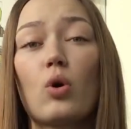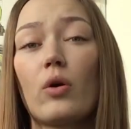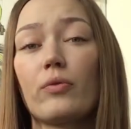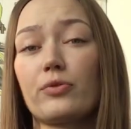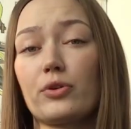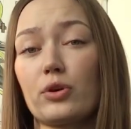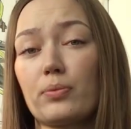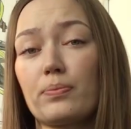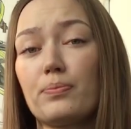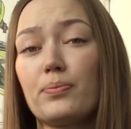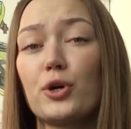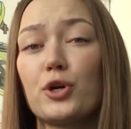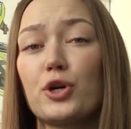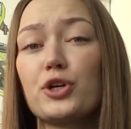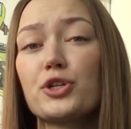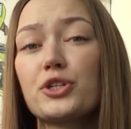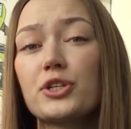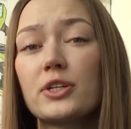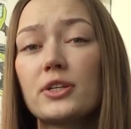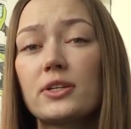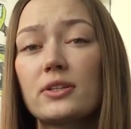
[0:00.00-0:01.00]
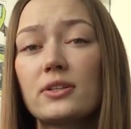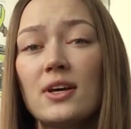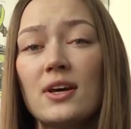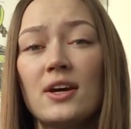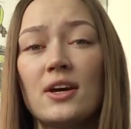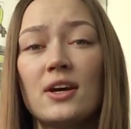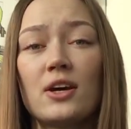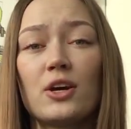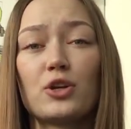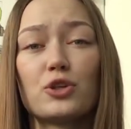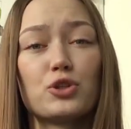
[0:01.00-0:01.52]
of your person
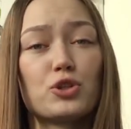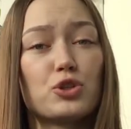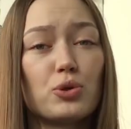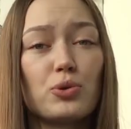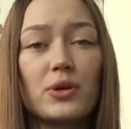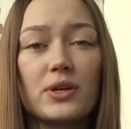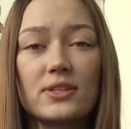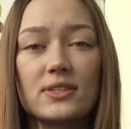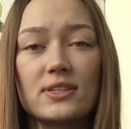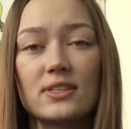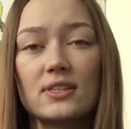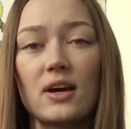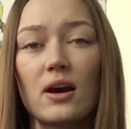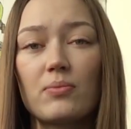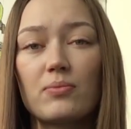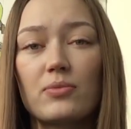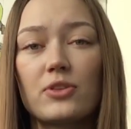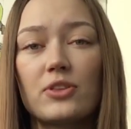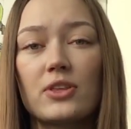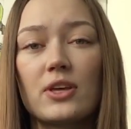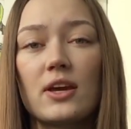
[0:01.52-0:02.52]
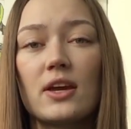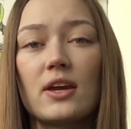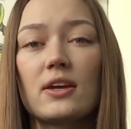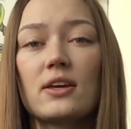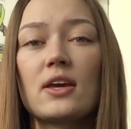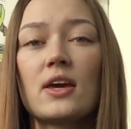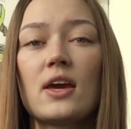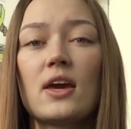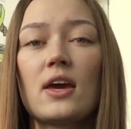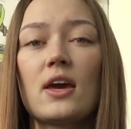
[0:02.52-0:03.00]
doing something,